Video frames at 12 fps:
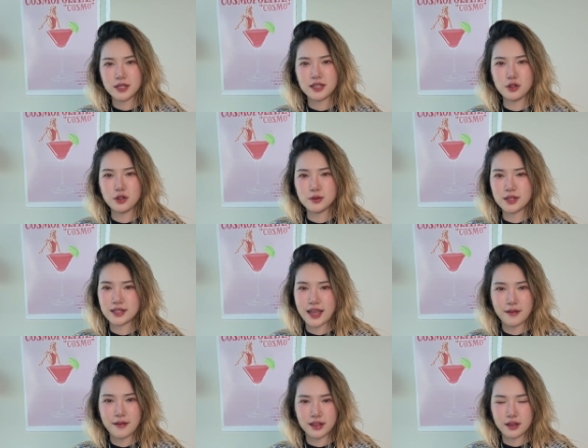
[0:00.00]
uses
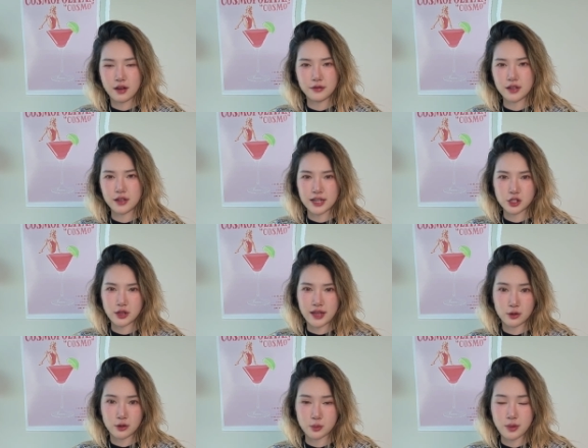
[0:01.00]
heavily of the natural
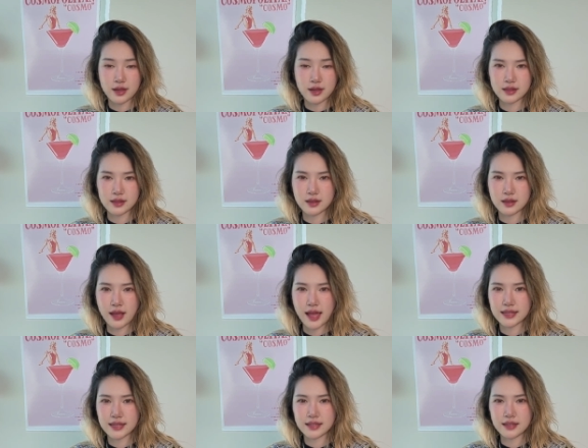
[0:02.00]
language processing
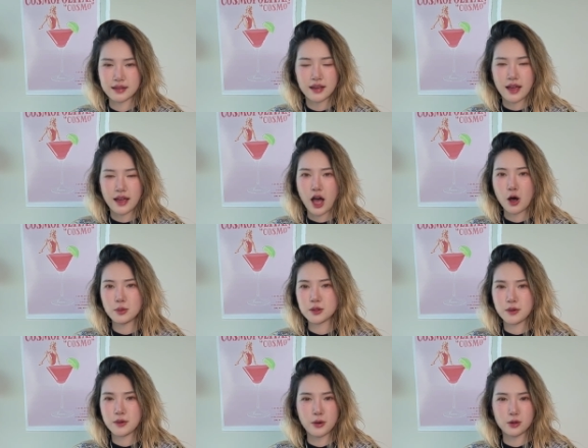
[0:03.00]
as it
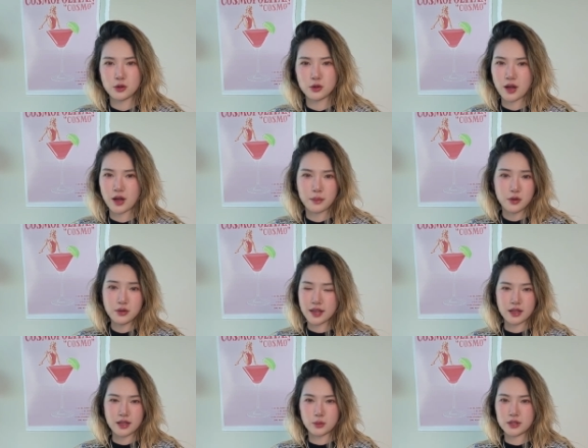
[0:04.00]
helps people to
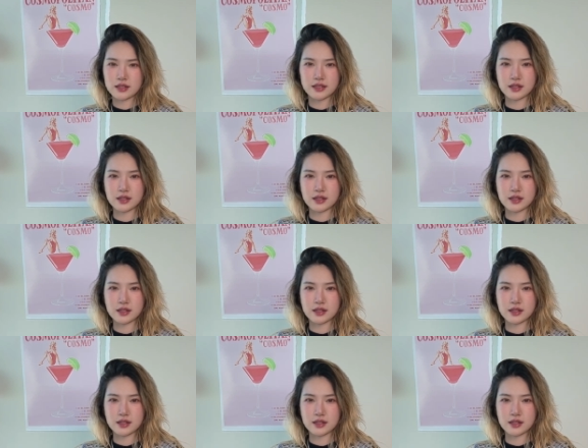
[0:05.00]
communicate with these